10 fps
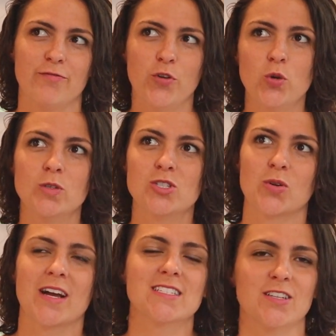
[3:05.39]
foods
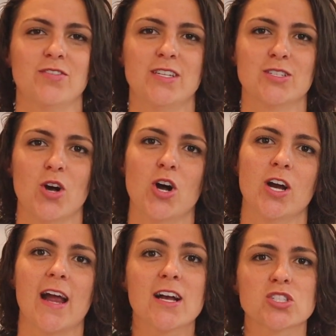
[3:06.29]
or activities
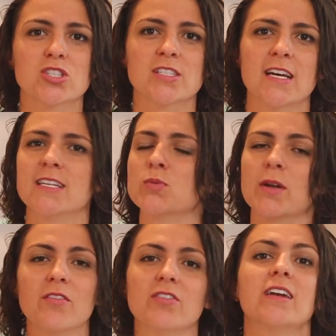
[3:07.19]
are, exercise,
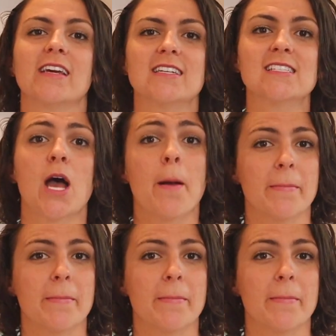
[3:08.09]
whatever it is,